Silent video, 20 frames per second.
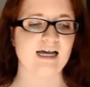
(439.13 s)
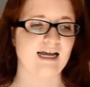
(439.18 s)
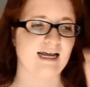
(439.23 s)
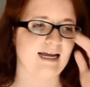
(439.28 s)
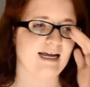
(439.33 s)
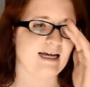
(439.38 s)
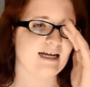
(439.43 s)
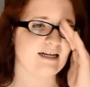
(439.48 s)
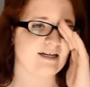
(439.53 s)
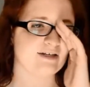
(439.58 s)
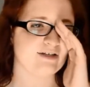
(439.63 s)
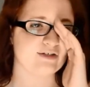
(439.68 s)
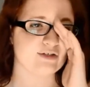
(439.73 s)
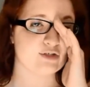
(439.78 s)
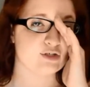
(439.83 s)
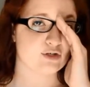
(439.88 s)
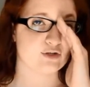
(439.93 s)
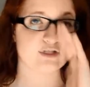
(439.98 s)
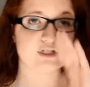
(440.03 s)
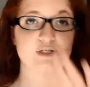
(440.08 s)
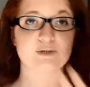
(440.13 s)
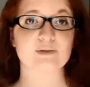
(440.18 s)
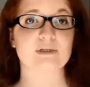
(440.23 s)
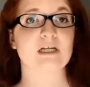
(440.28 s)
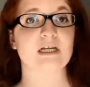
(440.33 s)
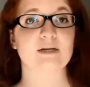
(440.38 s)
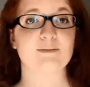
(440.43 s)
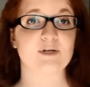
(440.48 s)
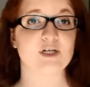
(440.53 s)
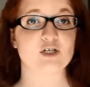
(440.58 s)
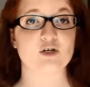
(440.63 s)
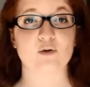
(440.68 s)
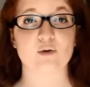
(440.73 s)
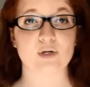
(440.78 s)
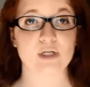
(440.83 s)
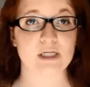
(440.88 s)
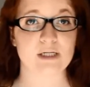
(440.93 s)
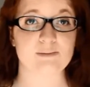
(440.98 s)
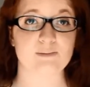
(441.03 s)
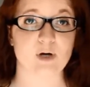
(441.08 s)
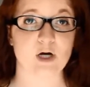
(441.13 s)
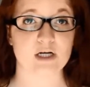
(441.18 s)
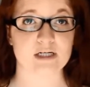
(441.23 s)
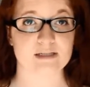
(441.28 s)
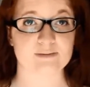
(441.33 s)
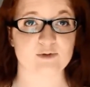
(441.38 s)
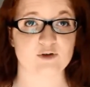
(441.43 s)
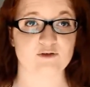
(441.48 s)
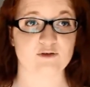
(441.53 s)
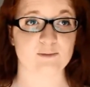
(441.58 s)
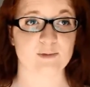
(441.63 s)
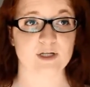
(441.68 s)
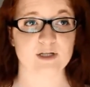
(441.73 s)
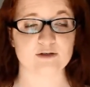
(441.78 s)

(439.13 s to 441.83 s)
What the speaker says: And so this was going to be totally impossible for me.